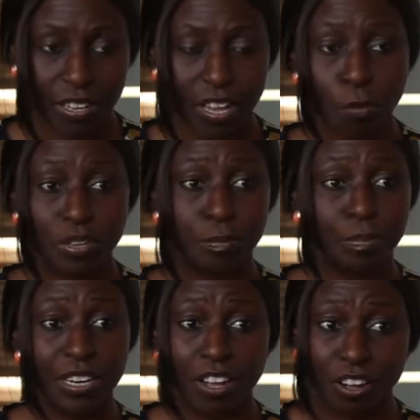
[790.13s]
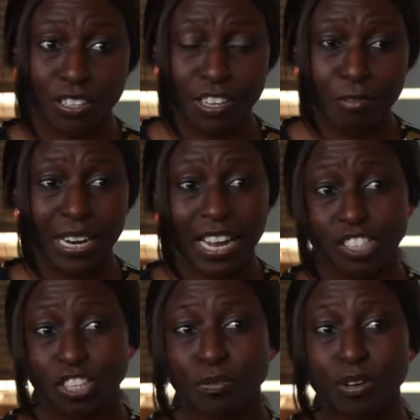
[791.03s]
and we're spreading God's love, but
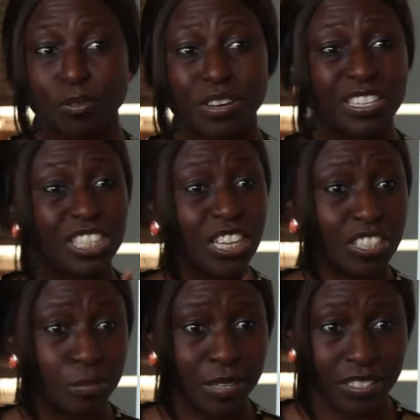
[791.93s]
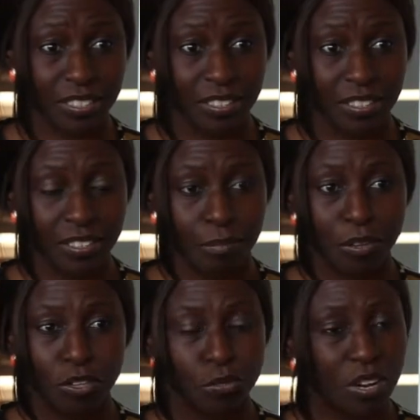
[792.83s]
actually we're going in judgment
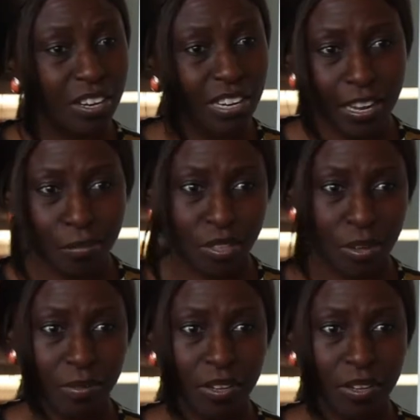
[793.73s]
because we condemn them.